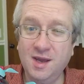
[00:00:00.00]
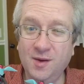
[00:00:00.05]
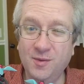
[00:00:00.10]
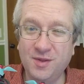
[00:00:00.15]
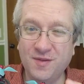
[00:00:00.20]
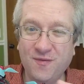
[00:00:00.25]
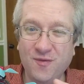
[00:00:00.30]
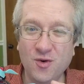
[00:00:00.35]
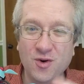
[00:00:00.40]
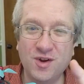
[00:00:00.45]
And
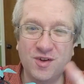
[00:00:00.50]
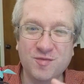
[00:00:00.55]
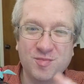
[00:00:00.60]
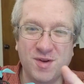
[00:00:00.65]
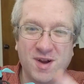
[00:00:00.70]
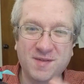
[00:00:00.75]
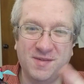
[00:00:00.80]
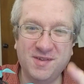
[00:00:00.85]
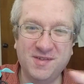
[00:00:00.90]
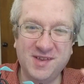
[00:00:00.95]
with the 4-inch
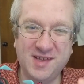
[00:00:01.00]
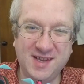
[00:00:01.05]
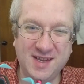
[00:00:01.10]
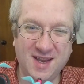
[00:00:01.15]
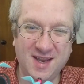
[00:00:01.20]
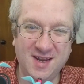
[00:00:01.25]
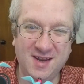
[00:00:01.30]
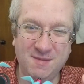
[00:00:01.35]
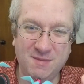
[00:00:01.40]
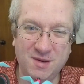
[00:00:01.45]
props, there's a
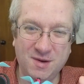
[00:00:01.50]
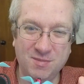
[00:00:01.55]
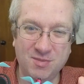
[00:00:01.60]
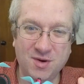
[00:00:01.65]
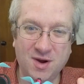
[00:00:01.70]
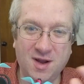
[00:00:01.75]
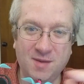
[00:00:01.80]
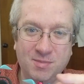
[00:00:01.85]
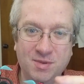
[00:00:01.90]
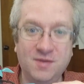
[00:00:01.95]
tiny bit of
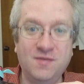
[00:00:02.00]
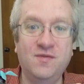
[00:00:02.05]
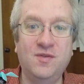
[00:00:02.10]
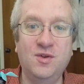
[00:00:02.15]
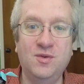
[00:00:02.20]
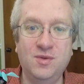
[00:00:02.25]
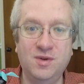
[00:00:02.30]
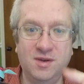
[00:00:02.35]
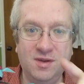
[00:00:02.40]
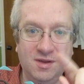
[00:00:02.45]
prop in
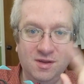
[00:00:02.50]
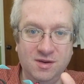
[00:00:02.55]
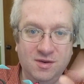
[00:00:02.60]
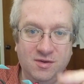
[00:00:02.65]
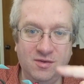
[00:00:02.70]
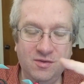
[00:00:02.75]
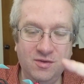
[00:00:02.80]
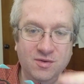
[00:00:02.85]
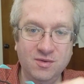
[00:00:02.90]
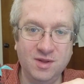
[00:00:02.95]
view until
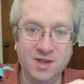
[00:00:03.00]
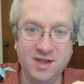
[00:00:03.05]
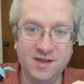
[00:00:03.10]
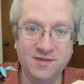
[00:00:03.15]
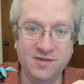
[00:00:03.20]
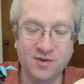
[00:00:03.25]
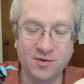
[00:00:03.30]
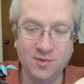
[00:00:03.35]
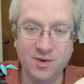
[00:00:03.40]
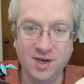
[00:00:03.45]
you do your
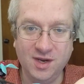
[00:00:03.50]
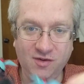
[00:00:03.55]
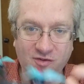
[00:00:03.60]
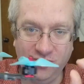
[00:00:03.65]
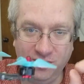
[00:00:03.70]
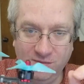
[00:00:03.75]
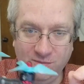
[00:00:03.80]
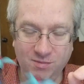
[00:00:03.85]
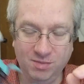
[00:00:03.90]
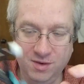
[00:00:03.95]
lens
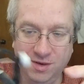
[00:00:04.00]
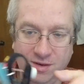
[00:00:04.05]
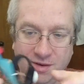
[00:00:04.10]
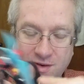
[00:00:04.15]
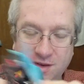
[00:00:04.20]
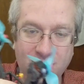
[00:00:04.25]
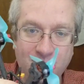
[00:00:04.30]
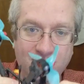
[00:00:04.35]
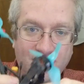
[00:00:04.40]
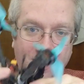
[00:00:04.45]
correction. But
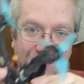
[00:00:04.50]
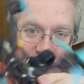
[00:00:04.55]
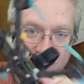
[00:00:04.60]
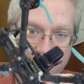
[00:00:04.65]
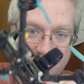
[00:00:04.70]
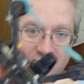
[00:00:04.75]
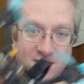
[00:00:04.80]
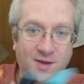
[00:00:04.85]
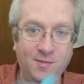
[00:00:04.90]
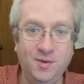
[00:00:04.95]
I'm not
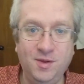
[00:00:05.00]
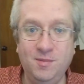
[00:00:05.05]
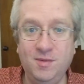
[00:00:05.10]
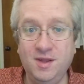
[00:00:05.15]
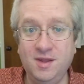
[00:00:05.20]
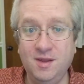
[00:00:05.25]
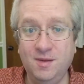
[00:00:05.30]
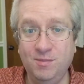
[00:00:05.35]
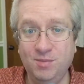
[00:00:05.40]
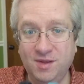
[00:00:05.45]
too unhappy
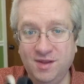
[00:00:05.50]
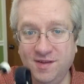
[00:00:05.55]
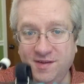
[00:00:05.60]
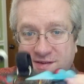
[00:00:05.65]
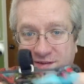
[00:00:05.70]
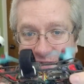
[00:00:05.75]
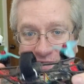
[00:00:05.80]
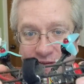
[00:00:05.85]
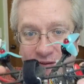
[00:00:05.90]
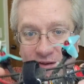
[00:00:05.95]
about that. But
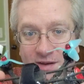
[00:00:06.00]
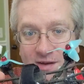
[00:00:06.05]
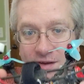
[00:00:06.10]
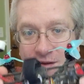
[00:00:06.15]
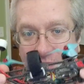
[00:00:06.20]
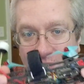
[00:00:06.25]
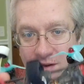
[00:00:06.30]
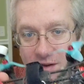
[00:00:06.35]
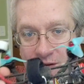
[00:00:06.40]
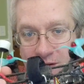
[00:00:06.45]
this is an
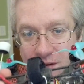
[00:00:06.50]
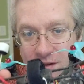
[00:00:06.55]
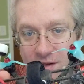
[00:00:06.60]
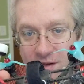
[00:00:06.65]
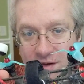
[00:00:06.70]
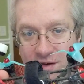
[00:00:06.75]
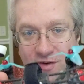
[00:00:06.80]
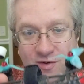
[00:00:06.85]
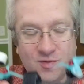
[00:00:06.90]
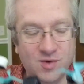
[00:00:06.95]

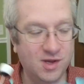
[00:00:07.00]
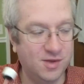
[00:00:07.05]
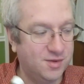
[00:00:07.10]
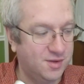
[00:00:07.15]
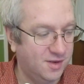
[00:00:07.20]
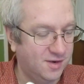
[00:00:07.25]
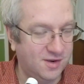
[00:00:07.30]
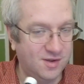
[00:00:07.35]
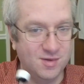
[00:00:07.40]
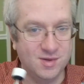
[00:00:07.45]

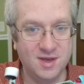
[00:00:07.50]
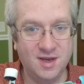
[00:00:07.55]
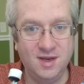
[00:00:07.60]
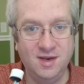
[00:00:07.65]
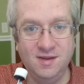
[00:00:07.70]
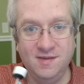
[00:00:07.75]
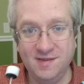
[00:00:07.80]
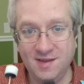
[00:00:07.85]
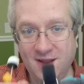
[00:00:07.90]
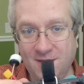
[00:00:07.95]
interesting
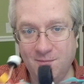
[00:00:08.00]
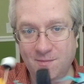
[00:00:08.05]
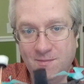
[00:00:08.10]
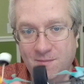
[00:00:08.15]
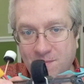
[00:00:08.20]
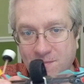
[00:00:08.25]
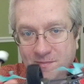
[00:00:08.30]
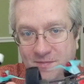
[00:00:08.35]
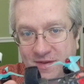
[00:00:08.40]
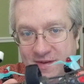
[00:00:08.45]
design. It's not
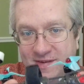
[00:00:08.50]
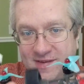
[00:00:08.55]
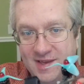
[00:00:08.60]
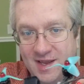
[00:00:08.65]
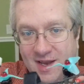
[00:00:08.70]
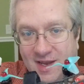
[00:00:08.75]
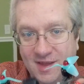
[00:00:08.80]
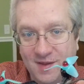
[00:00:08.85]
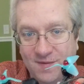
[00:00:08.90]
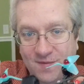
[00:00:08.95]
the
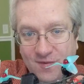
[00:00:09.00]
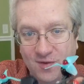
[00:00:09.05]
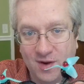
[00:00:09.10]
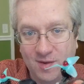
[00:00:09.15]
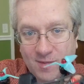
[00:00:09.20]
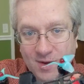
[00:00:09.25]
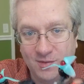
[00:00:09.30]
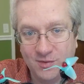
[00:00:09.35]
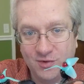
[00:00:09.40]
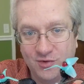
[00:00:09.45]
style of
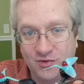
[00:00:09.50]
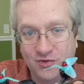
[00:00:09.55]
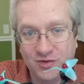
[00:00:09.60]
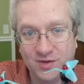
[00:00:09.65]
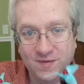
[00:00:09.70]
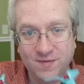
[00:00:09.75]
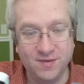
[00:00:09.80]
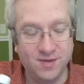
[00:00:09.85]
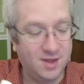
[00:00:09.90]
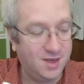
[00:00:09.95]
frame I would
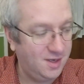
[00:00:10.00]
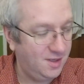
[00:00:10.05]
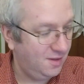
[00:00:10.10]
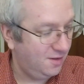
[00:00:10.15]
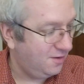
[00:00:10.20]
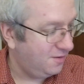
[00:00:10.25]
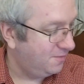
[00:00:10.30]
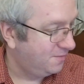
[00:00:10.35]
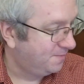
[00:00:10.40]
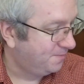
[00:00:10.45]
usually fly,
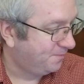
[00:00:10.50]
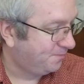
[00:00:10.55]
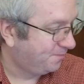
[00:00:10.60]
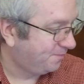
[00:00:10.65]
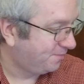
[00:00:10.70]
though.